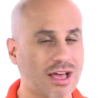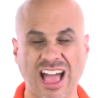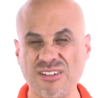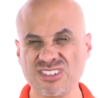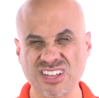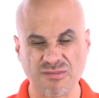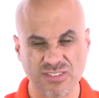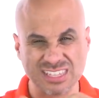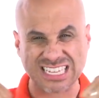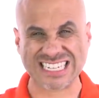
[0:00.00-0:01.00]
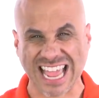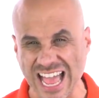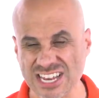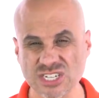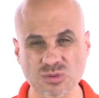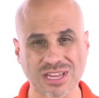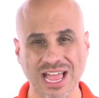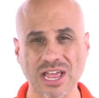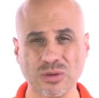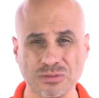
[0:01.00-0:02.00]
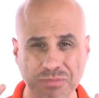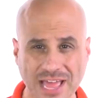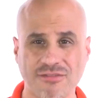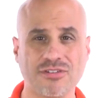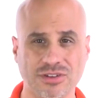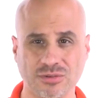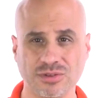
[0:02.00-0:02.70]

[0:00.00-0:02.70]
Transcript: how to stop feeling attached to a guy who's bad for you,